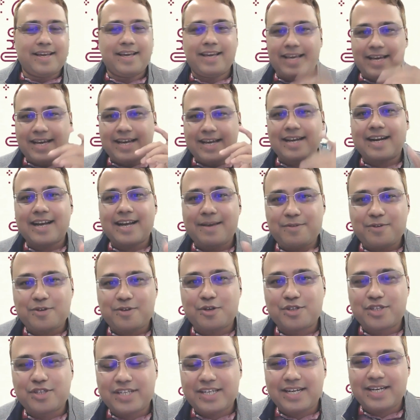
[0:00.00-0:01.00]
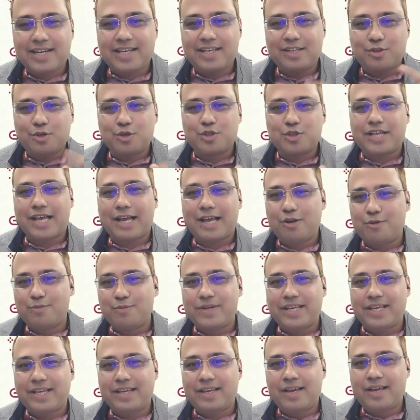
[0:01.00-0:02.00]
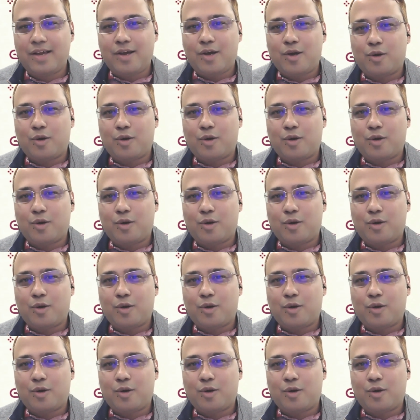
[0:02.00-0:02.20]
Here I am considering those alumni